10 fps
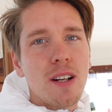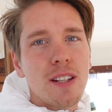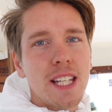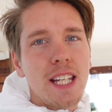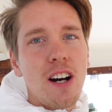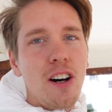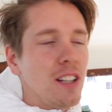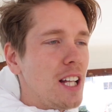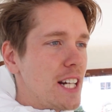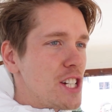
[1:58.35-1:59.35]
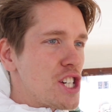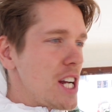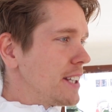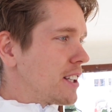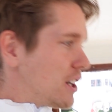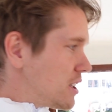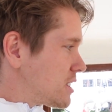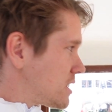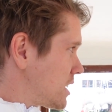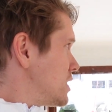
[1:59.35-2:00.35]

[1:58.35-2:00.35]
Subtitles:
the online chandlers,